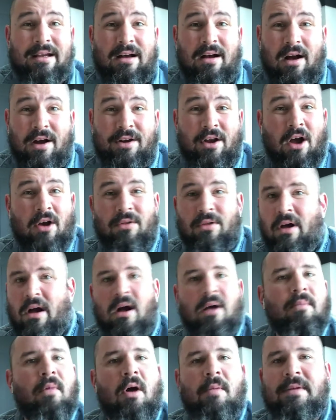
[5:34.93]
I know that
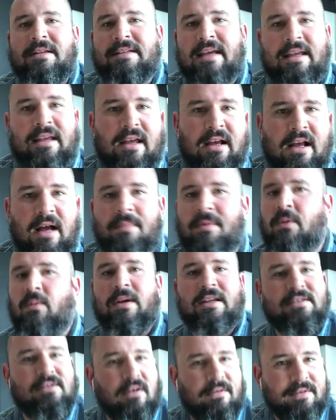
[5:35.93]
I might be taking a couple of
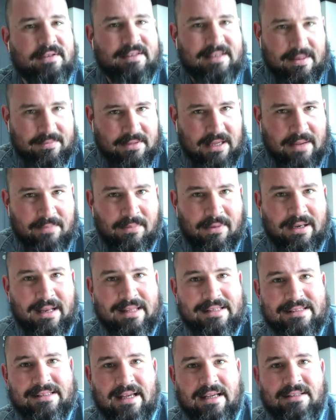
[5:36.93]
weeks off in September,
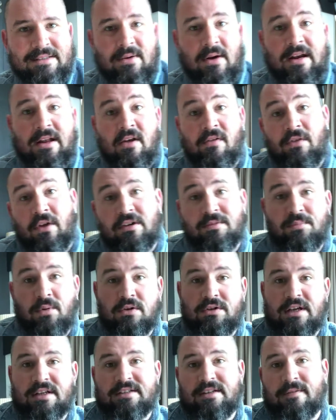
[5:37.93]
let's say, so any of those
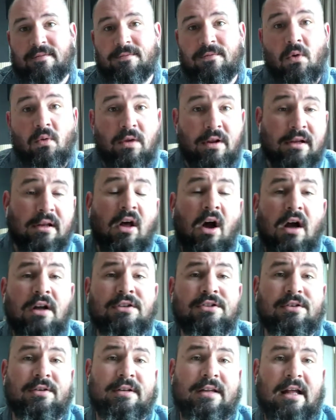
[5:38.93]
projects that fall in line
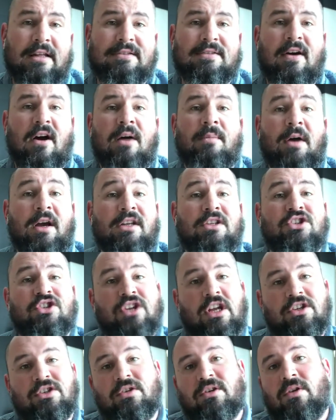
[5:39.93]
during that time, I can
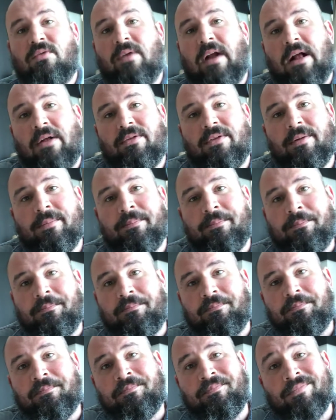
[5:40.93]
schedule around them.
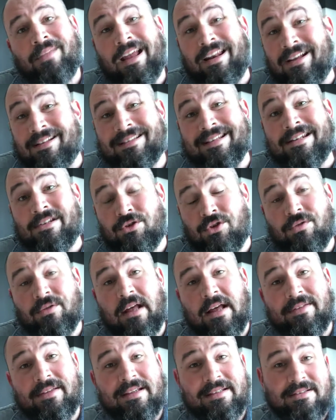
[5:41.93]
And I didn't do
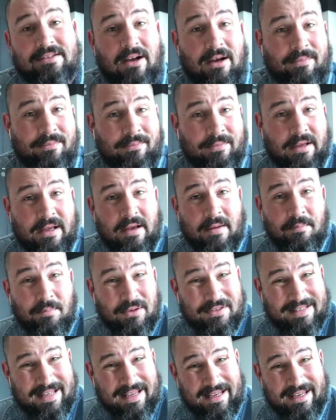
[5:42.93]
that this time
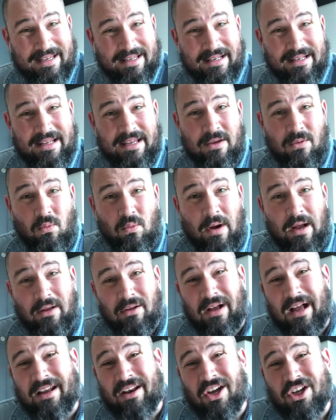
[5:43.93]
particularly
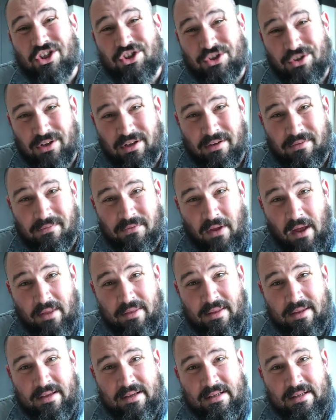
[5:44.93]
well, and I should have done.